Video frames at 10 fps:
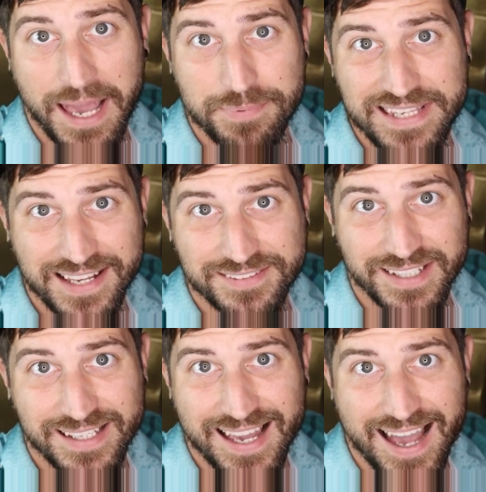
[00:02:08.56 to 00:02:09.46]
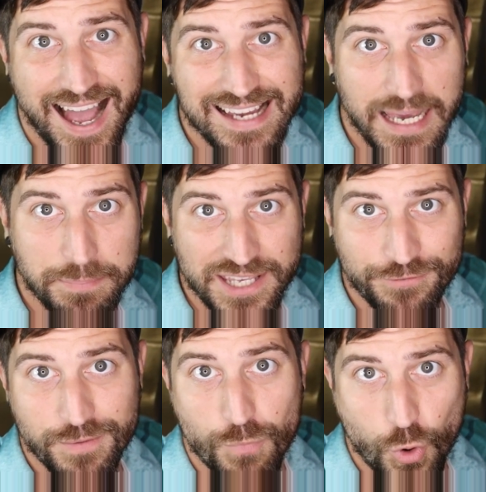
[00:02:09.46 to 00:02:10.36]
kept guessing, I kept
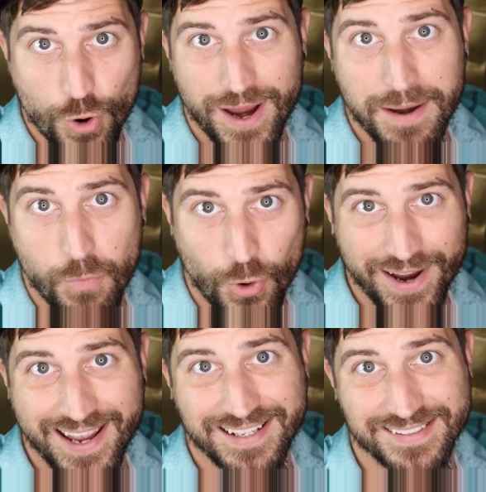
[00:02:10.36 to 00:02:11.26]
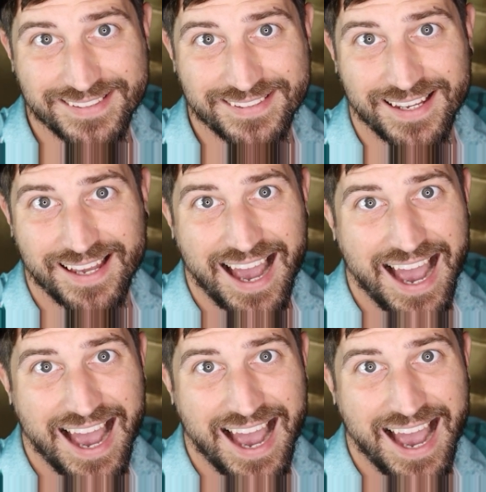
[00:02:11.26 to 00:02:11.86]
giving more and more hints.